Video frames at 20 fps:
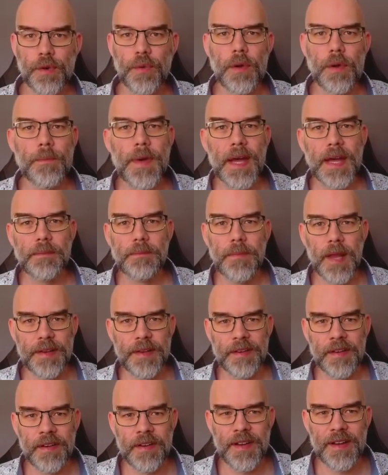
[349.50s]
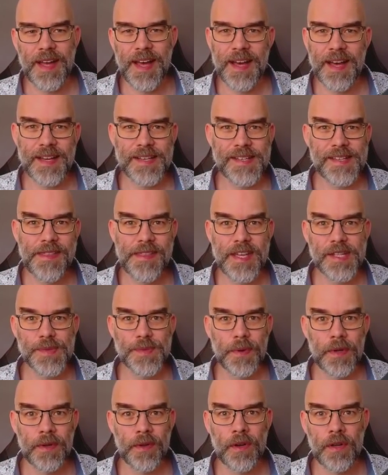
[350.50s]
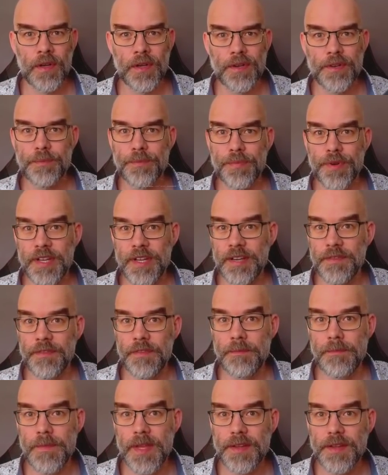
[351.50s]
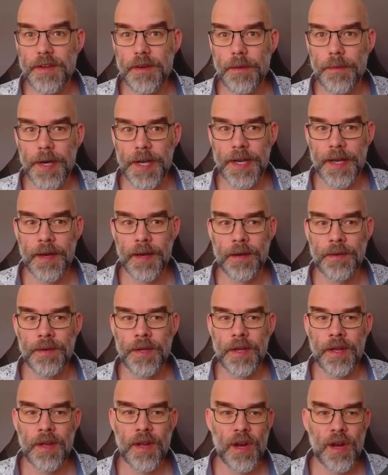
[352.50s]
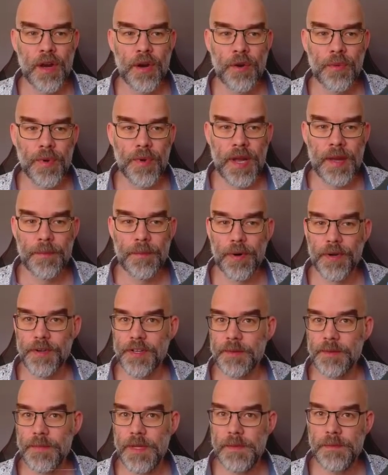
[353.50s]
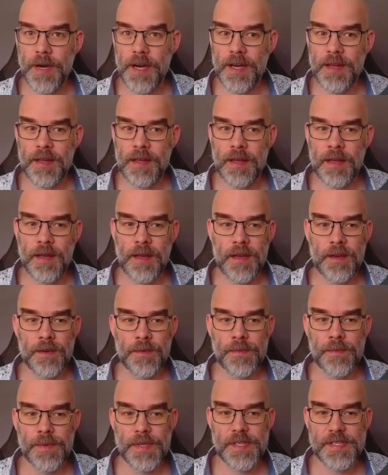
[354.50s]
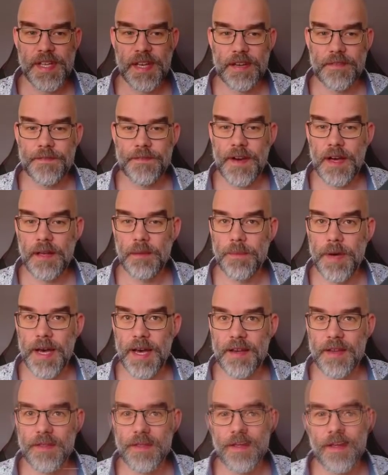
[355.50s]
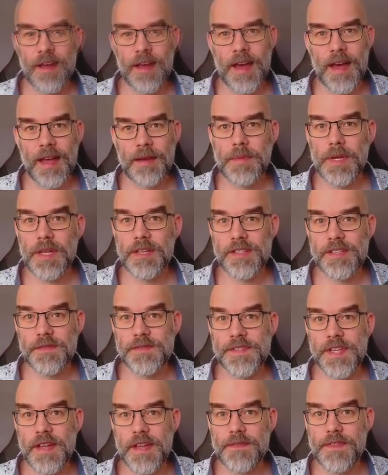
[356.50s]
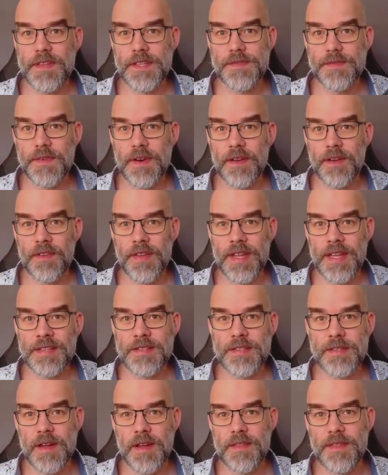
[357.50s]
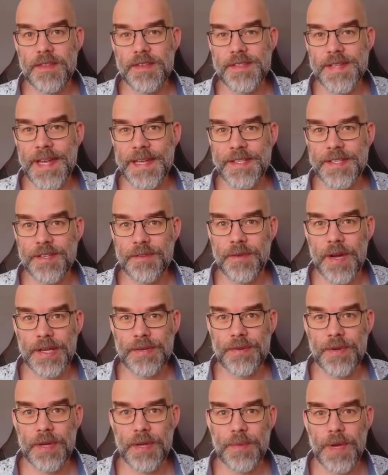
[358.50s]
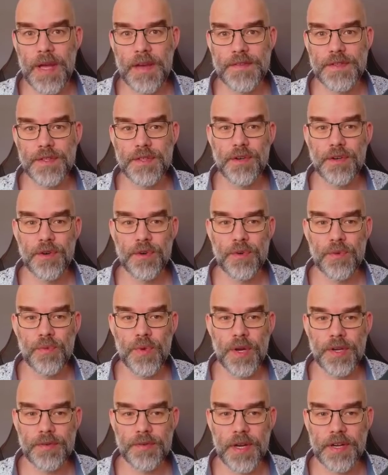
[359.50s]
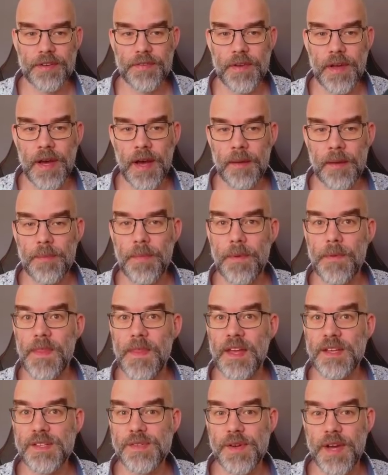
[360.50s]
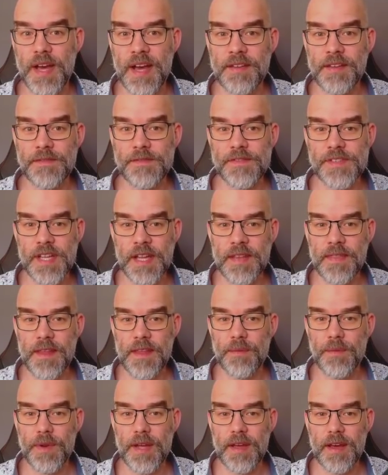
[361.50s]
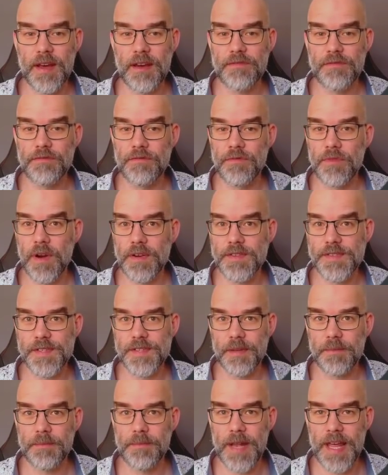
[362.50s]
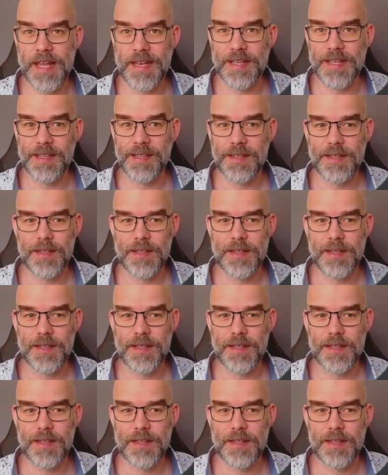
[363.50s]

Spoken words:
we're back at Blender, and this will all look pretty familiar by now. We're importing bpy, we set a file path, and because I've saved this file inside the sets directory, we have to go one directory up, then to envs, and then we have rocks.blend.